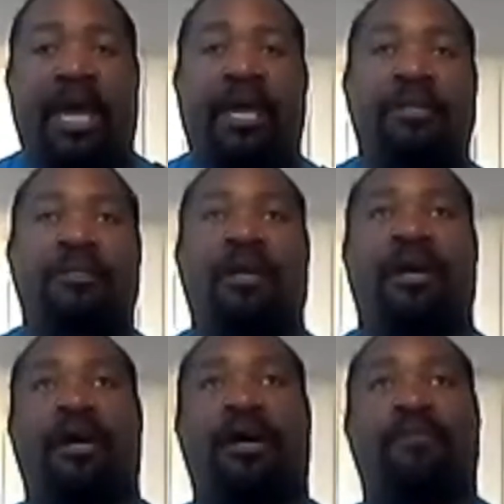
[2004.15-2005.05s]

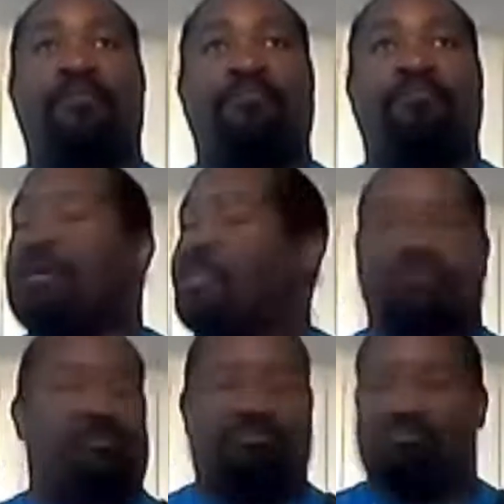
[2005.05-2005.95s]
And
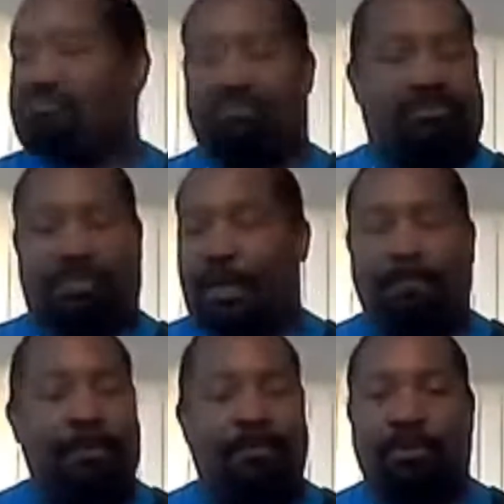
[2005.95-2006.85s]
but
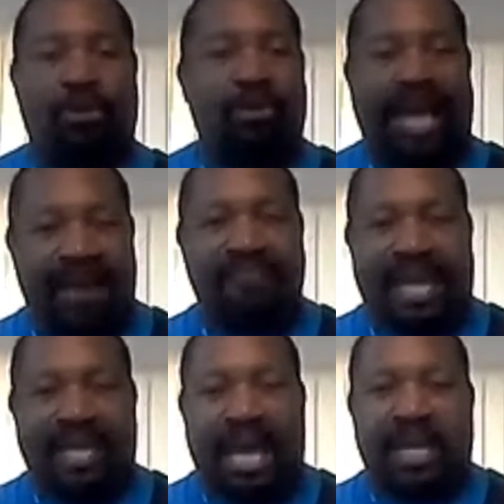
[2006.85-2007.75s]
some people don't
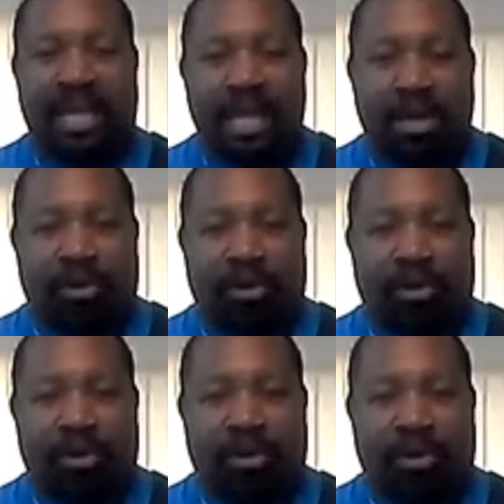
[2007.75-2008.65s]
have that kind of ear.